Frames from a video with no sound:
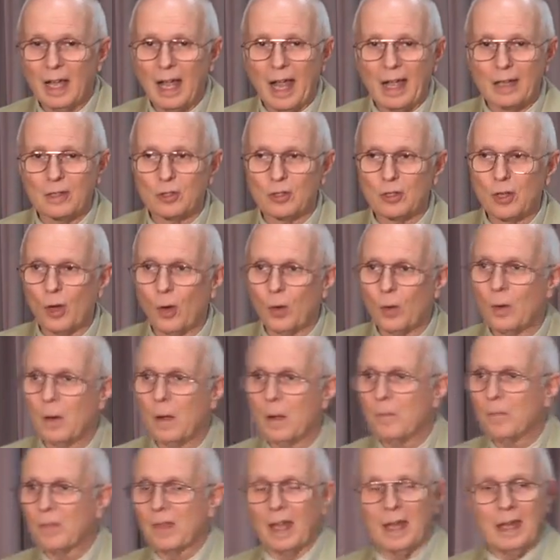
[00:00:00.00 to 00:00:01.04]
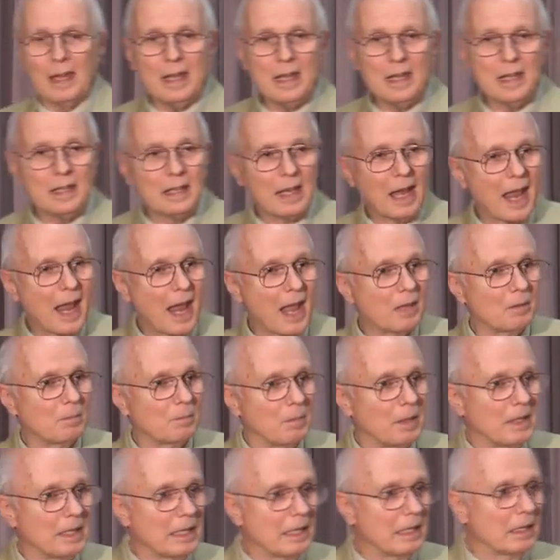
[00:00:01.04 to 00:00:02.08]
And so he can
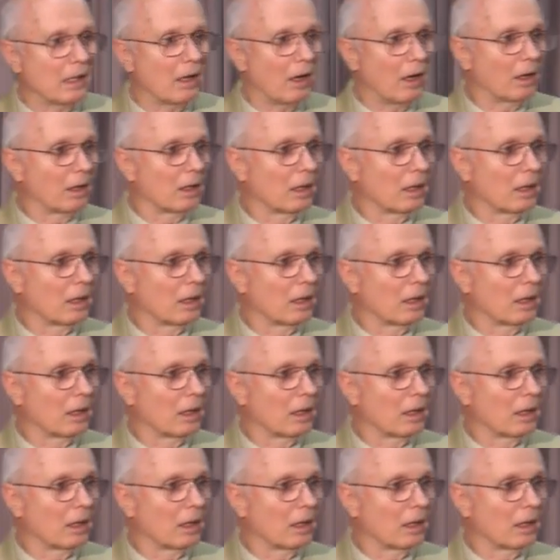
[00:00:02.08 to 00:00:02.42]
be